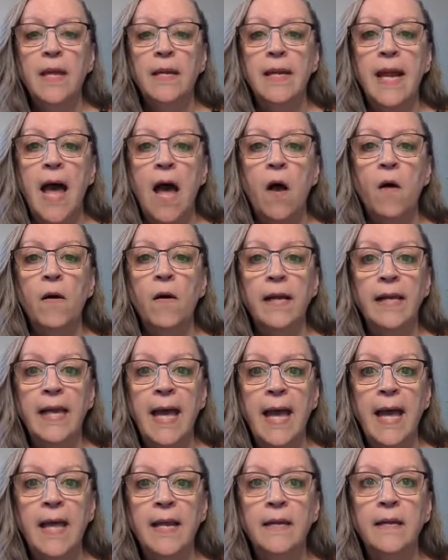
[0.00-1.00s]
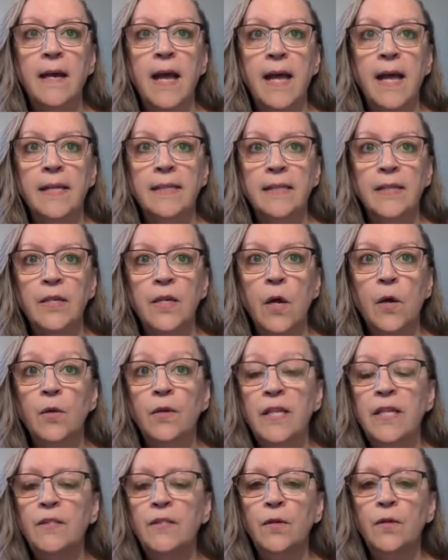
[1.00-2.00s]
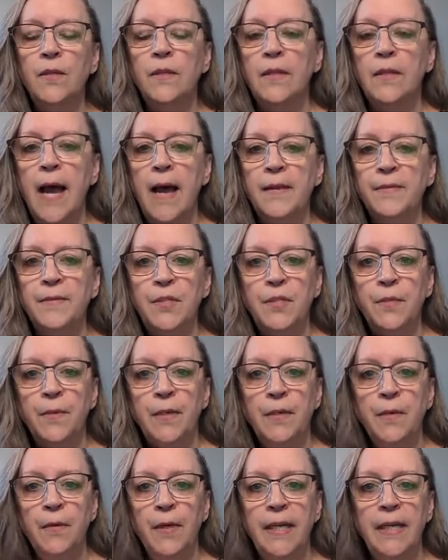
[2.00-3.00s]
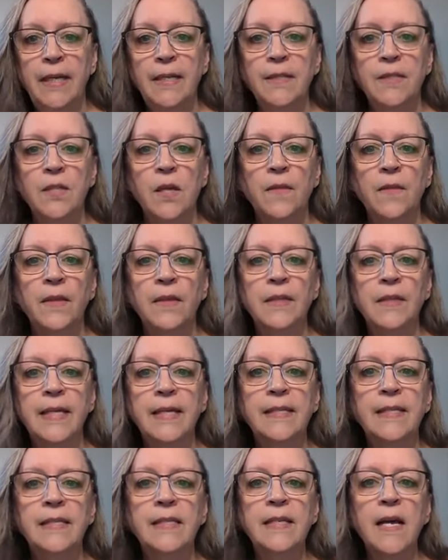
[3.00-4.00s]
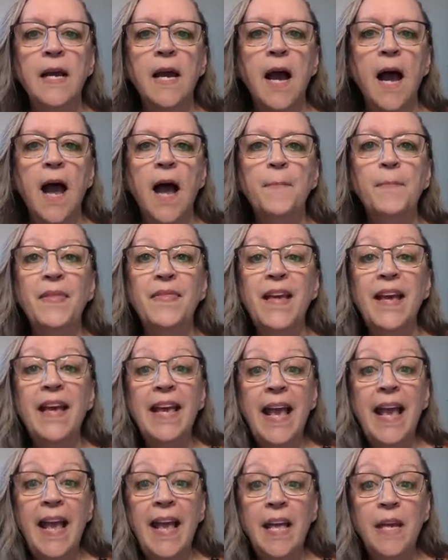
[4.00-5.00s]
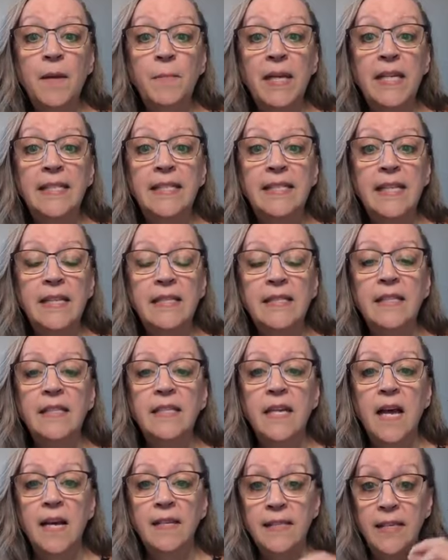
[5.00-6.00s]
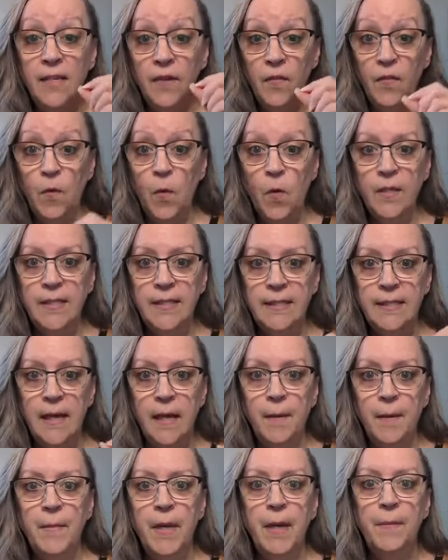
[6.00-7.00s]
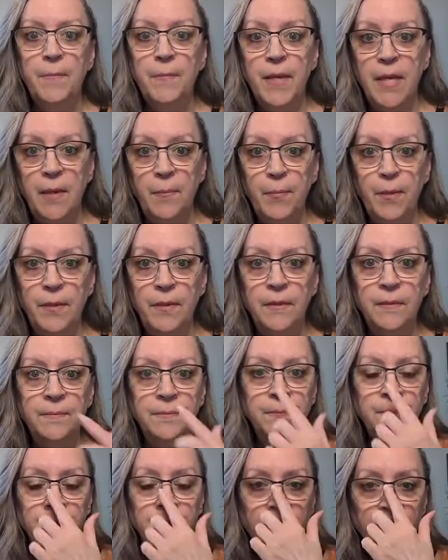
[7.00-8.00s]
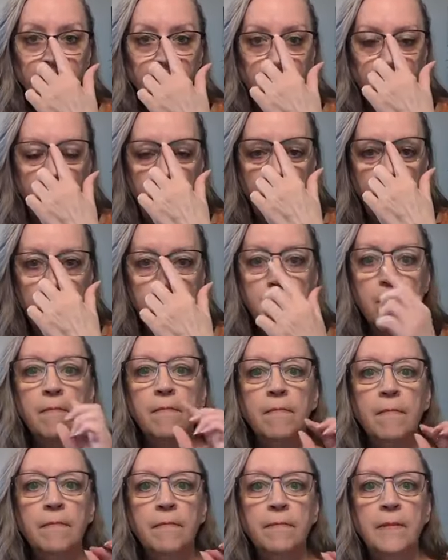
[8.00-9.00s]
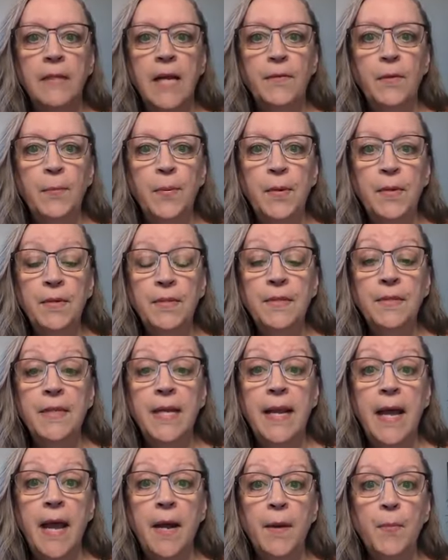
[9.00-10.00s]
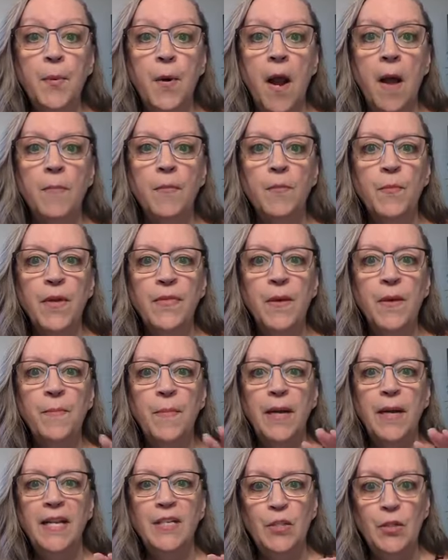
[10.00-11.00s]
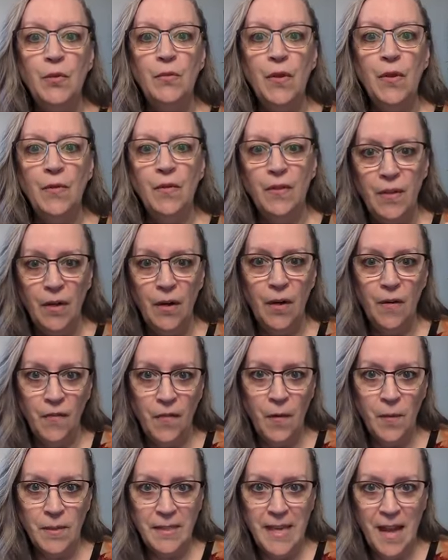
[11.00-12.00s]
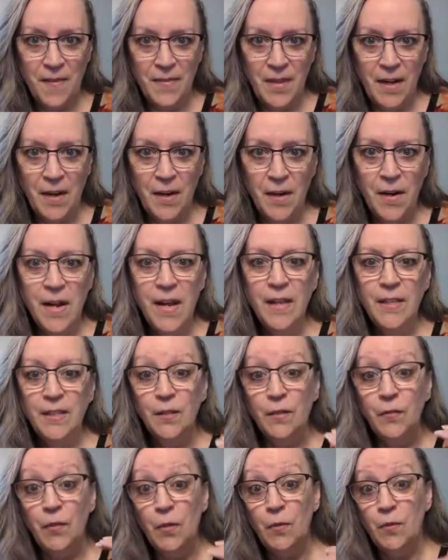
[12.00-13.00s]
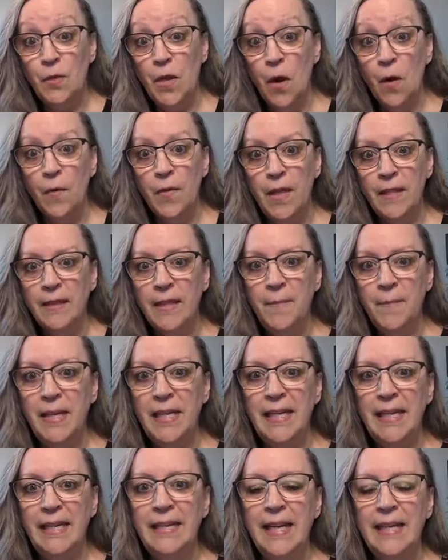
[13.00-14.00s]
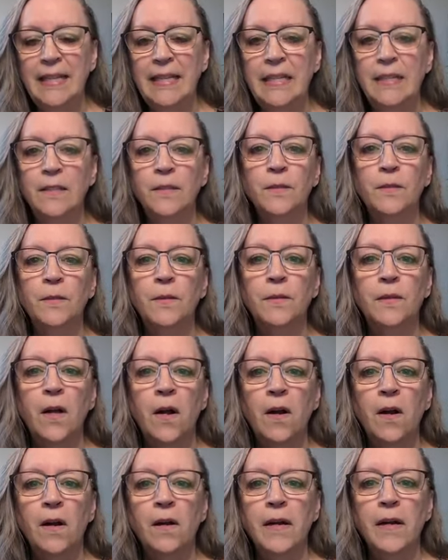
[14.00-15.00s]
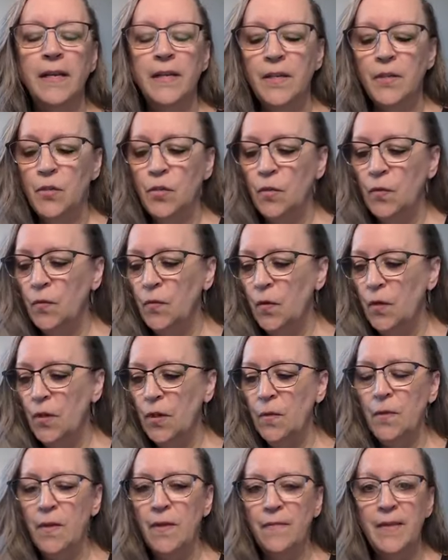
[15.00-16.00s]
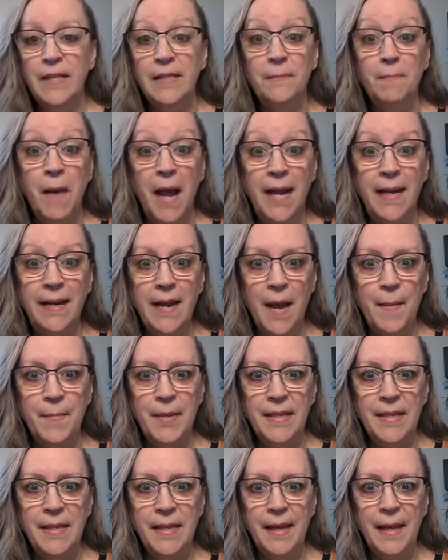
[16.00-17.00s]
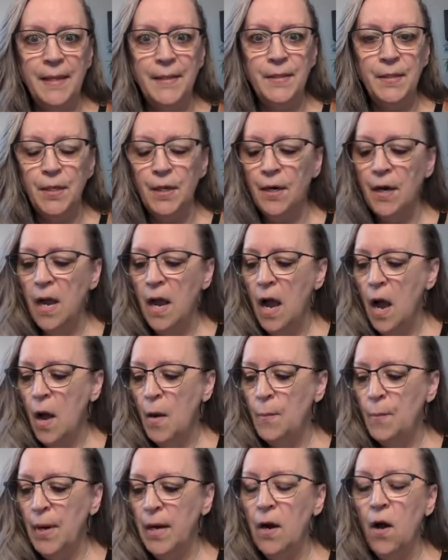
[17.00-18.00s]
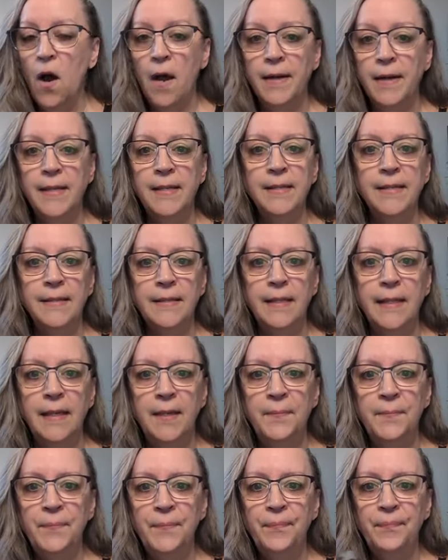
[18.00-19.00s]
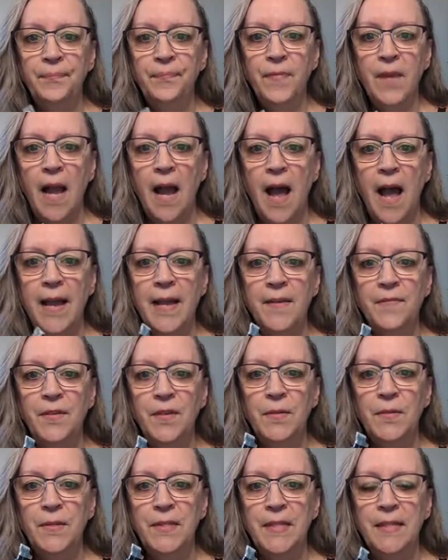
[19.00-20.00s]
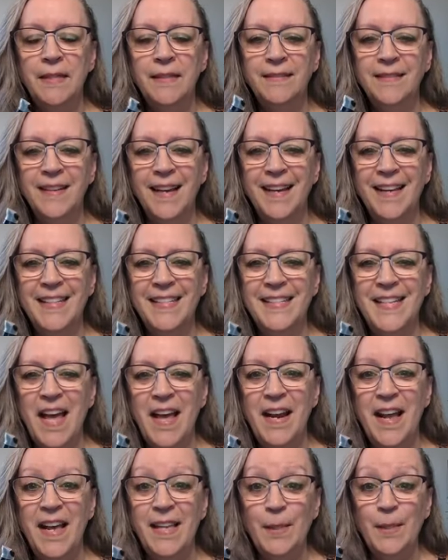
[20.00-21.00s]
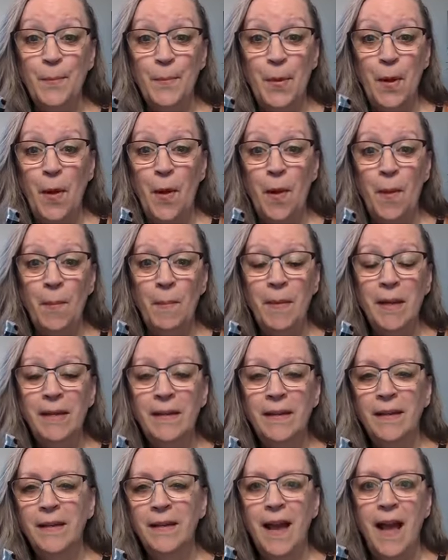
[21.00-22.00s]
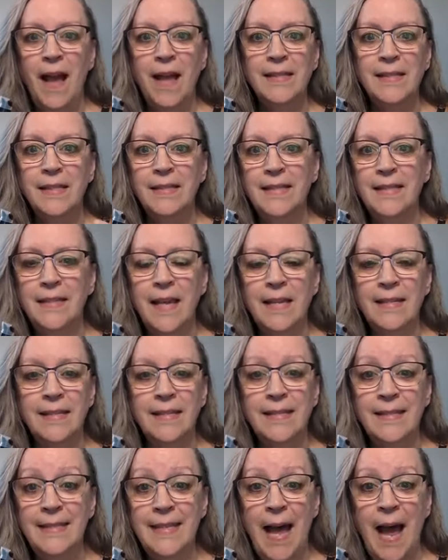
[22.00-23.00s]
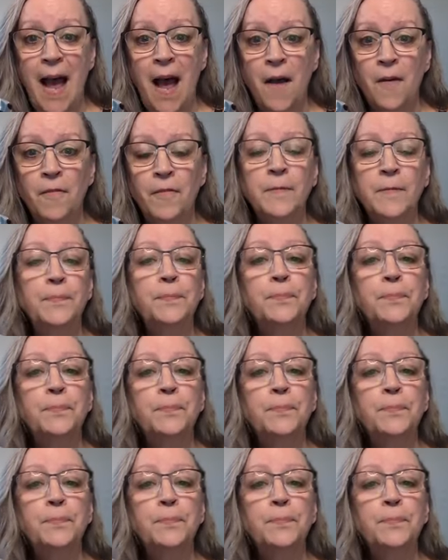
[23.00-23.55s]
Now, again, as a note, these are the last 2 ingredients on the list, but they can be sensitizing for some people. Never personally had a problem with them, but I do know that there are folks out there. So if you know that limonene and linalool are an issue for you, then this might not be the answer. But honestly, I have used it, like I said, as a balm, as a salve,